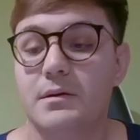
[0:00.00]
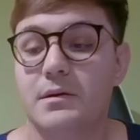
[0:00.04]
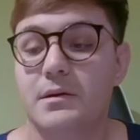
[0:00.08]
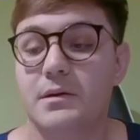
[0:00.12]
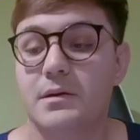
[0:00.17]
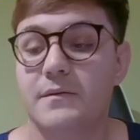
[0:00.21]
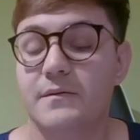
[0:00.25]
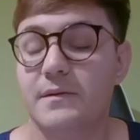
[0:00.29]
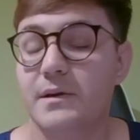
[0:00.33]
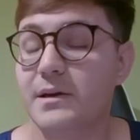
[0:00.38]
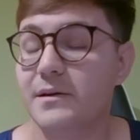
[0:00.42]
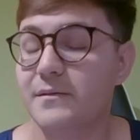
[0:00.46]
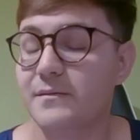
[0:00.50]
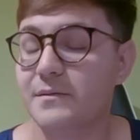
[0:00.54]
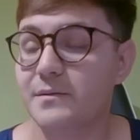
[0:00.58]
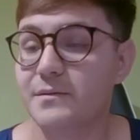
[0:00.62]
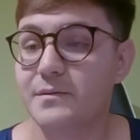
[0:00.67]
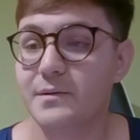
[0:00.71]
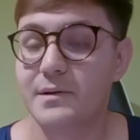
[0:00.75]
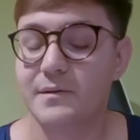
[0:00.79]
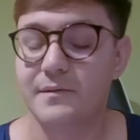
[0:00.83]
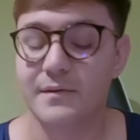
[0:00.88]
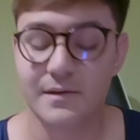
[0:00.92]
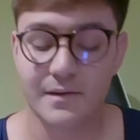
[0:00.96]
If, yeah, if
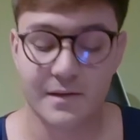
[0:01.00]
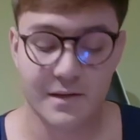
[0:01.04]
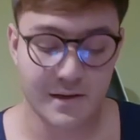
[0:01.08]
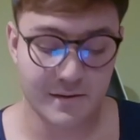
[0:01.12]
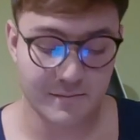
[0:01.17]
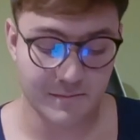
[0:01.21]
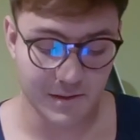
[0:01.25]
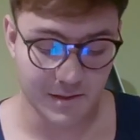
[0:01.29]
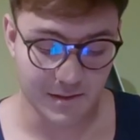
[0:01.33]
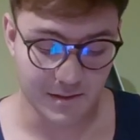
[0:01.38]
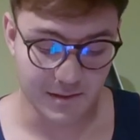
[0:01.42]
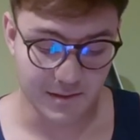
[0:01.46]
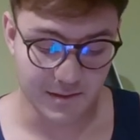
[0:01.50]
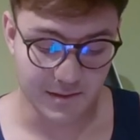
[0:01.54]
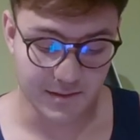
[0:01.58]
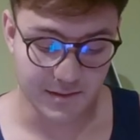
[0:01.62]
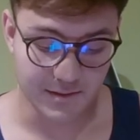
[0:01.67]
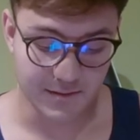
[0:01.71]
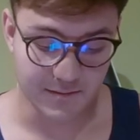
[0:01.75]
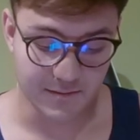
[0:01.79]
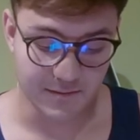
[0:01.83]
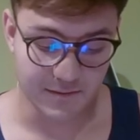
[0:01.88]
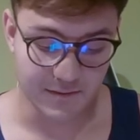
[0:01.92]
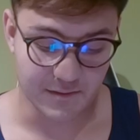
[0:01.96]
it, they didn't have me on night
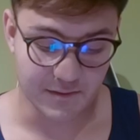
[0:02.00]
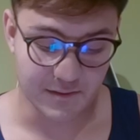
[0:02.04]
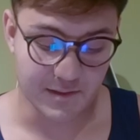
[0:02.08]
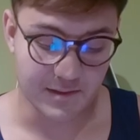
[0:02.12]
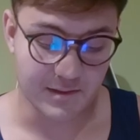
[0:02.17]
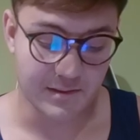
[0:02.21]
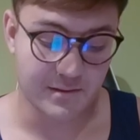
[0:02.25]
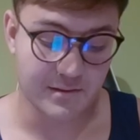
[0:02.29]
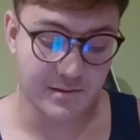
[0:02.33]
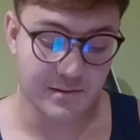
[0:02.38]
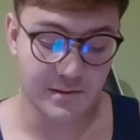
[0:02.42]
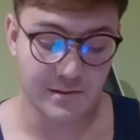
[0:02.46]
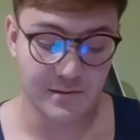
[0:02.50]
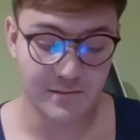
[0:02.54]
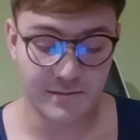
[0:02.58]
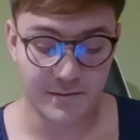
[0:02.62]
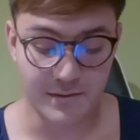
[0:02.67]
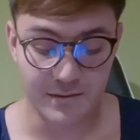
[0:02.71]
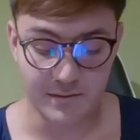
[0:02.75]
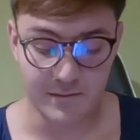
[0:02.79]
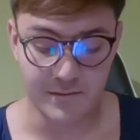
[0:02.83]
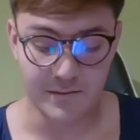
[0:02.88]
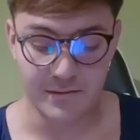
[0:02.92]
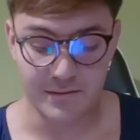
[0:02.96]
shifts and all that stuff
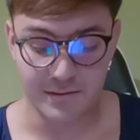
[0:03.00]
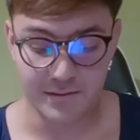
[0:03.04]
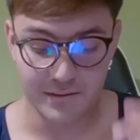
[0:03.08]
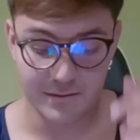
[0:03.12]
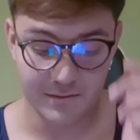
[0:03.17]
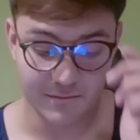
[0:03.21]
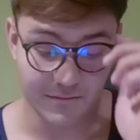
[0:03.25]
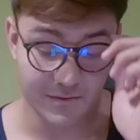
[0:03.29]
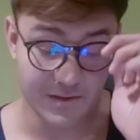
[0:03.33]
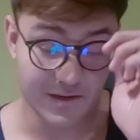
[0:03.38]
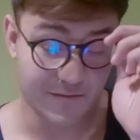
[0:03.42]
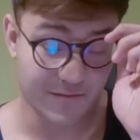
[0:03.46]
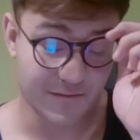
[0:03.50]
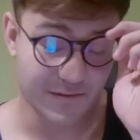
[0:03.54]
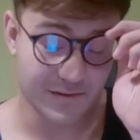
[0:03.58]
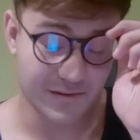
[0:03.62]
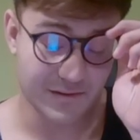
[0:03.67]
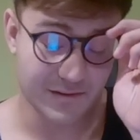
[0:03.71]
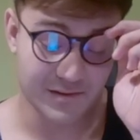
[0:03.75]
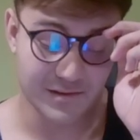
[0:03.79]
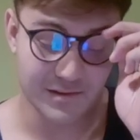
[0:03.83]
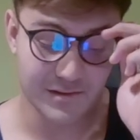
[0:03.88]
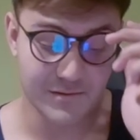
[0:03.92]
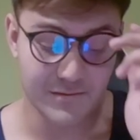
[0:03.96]
too, dude. When I first
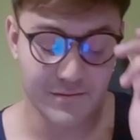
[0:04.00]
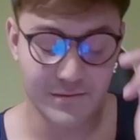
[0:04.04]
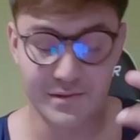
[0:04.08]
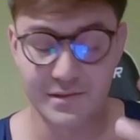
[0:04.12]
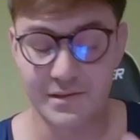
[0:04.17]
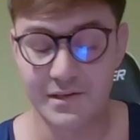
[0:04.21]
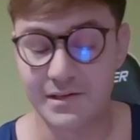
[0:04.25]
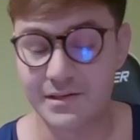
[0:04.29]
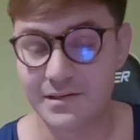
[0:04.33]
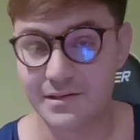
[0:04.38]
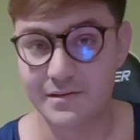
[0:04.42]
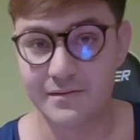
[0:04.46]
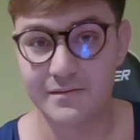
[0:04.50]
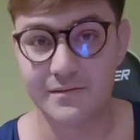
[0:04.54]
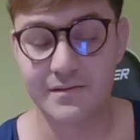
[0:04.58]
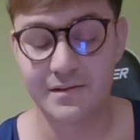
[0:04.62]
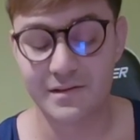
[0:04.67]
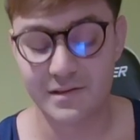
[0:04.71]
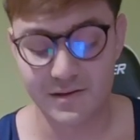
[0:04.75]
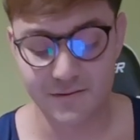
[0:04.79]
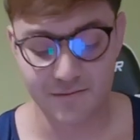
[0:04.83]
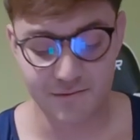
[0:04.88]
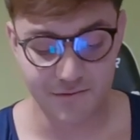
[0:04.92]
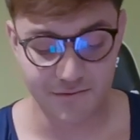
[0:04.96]
started, it was day shifts,
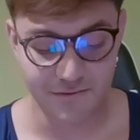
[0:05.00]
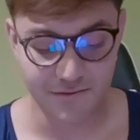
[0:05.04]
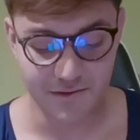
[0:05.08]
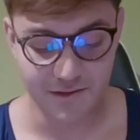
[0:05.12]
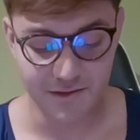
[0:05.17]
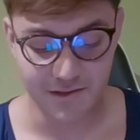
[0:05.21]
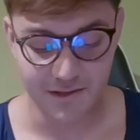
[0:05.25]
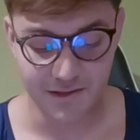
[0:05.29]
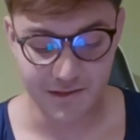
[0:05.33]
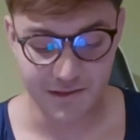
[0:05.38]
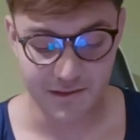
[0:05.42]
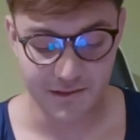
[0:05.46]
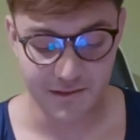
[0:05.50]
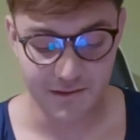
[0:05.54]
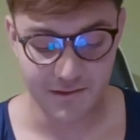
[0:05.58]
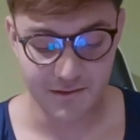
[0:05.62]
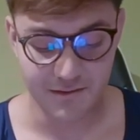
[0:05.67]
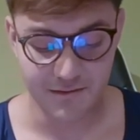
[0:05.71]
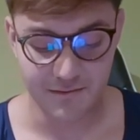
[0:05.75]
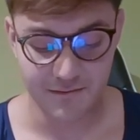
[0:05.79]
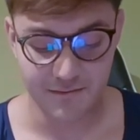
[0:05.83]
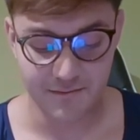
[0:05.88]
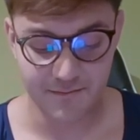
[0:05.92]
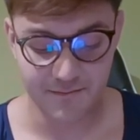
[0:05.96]
and I was running that
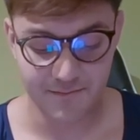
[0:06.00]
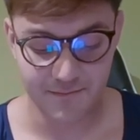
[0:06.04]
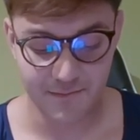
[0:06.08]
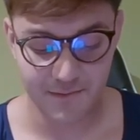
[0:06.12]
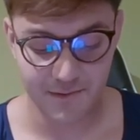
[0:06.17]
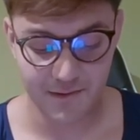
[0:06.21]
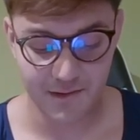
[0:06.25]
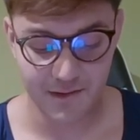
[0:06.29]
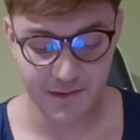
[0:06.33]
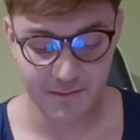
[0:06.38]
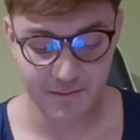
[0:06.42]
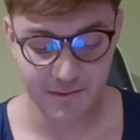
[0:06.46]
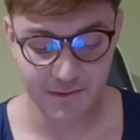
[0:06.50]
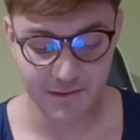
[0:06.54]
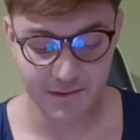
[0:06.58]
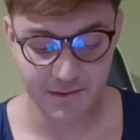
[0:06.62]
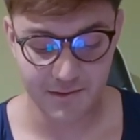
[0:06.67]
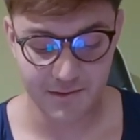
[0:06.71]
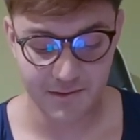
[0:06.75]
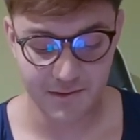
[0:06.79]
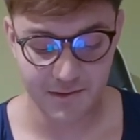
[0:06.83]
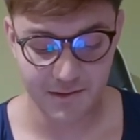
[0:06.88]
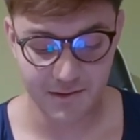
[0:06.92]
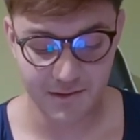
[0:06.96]
that
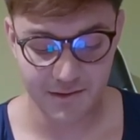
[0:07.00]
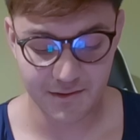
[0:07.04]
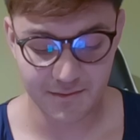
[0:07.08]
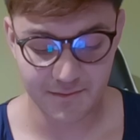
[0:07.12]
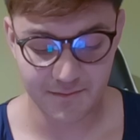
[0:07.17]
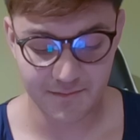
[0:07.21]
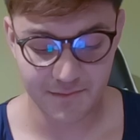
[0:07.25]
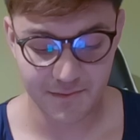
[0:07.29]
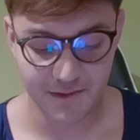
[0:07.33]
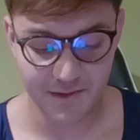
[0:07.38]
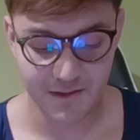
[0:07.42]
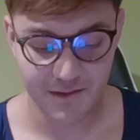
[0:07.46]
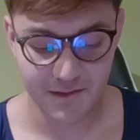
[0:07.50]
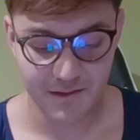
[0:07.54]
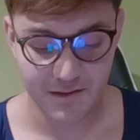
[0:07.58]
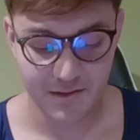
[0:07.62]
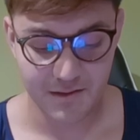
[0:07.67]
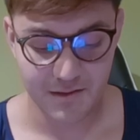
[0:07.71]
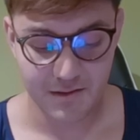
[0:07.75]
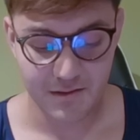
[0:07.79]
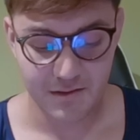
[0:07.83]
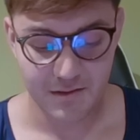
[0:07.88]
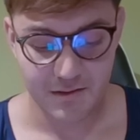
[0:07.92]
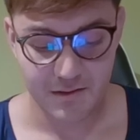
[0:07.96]
place. Um,
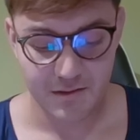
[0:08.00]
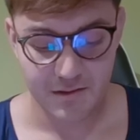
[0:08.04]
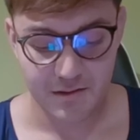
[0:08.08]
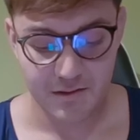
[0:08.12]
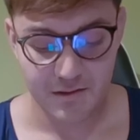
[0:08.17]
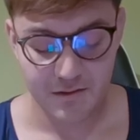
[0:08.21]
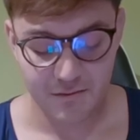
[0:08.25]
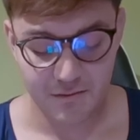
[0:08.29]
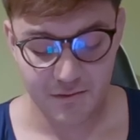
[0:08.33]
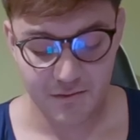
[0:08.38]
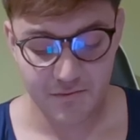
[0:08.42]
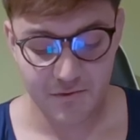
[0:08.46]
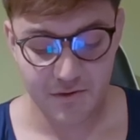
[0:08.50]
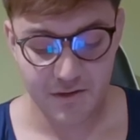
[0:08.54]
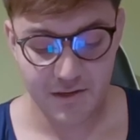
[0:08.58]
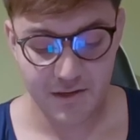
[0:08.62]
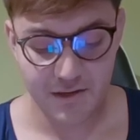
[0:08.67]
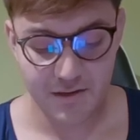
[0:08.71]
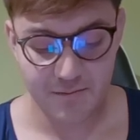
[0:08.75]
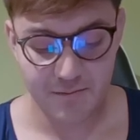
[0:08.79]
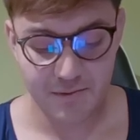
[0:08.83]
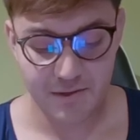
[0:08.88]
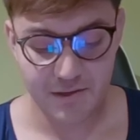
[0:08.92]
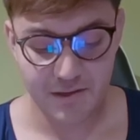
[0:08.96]
the one where I
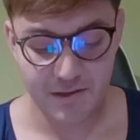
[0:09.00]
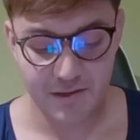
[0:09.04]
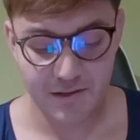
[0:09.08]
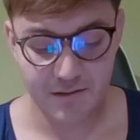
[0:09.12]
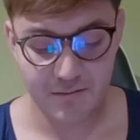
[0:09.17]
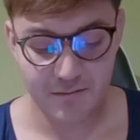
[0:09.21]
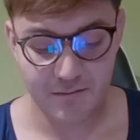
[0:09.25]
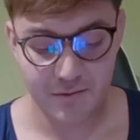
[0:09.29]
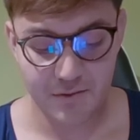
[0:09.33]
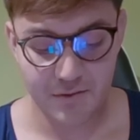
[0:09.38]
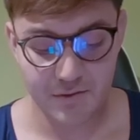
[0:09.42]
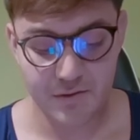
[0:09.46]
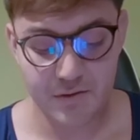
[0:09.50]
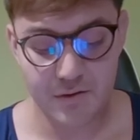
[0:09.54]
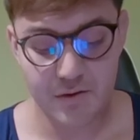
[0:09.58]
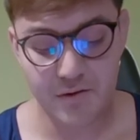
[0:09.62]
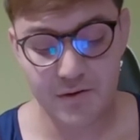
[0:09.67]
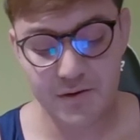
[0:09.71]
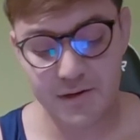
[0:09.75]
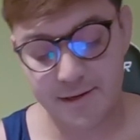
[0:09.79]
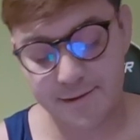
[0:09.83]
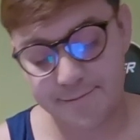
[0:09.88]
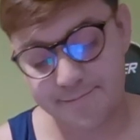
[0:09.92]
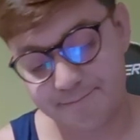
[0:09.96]
got paid the most. Oh
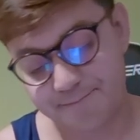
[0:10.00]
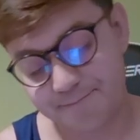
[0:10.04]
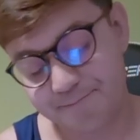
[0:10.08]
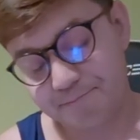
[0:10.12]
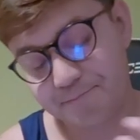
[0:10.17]
yeah.